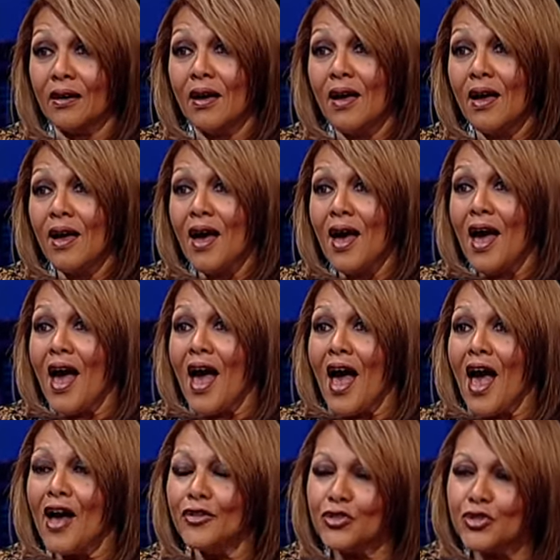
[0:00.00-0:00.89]

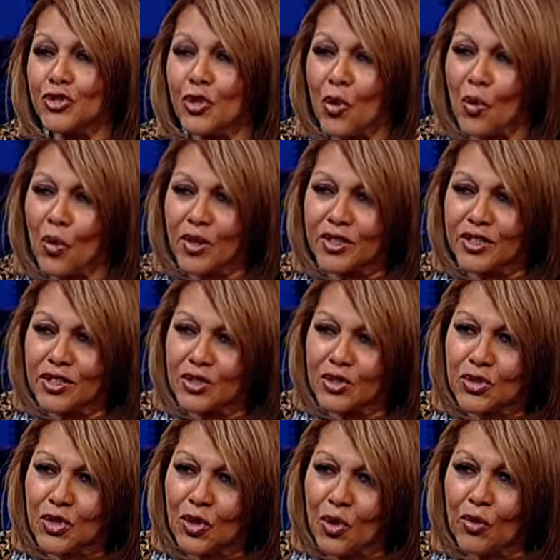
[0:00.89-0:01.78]
Amen. And so it's
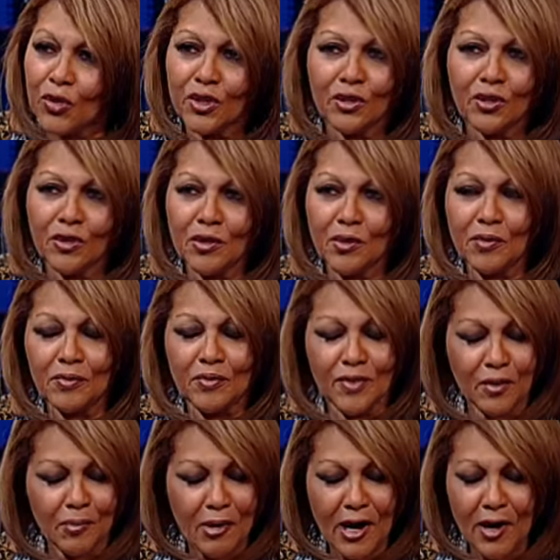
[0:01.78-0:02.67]
as though, you know, the,
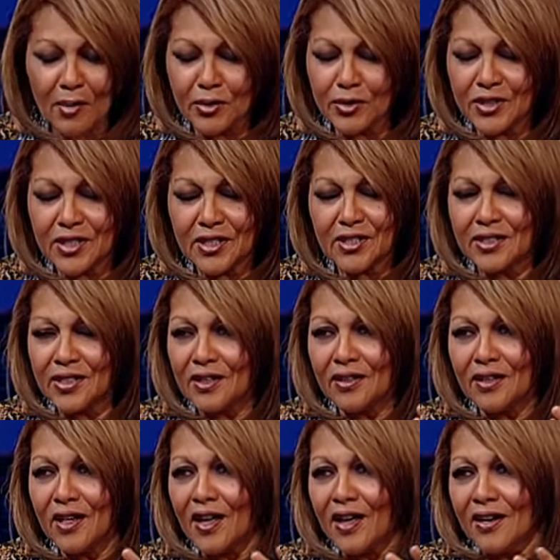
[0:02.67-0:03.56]
the Bible says
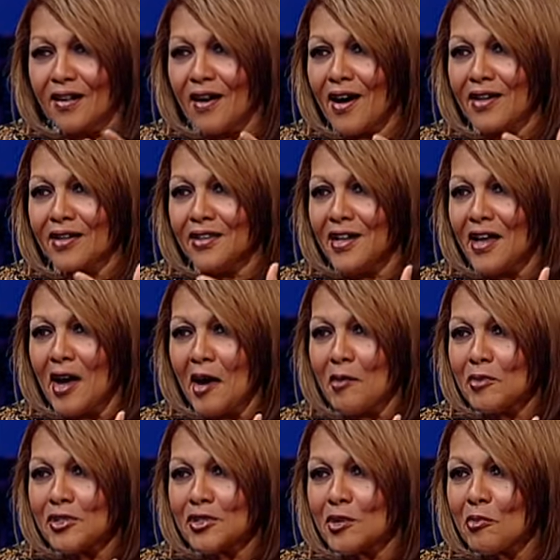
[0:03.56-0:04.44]
that God
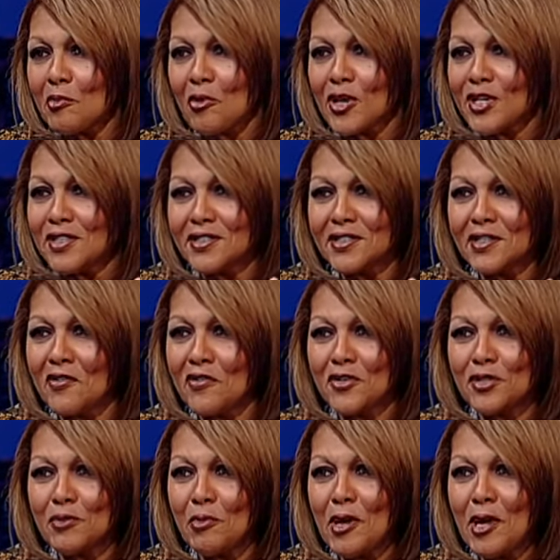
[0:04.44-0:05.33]
inhabits the praises of
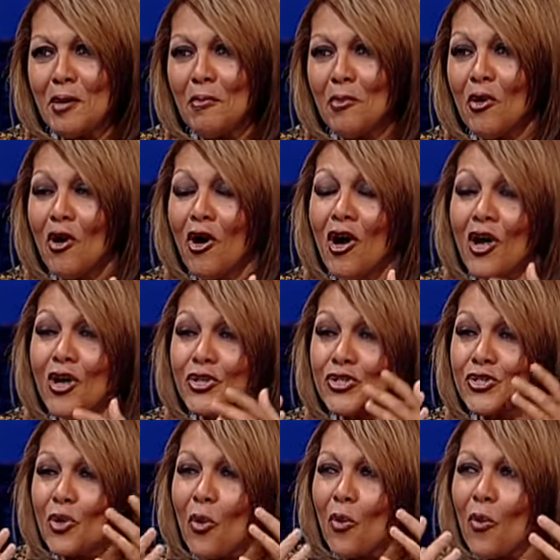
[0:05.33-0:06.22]
yes. his people.
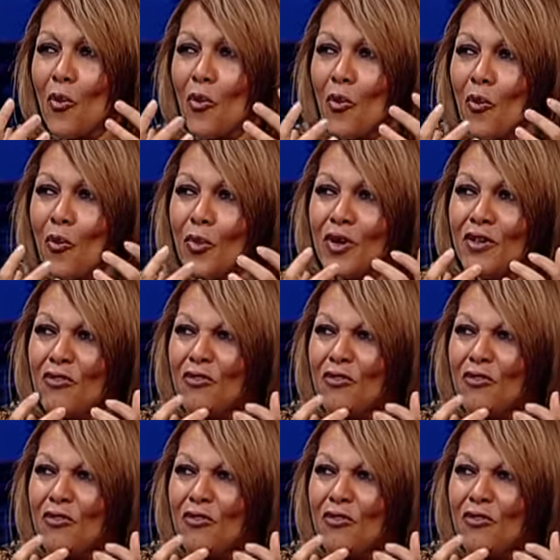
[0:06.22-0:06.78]
So we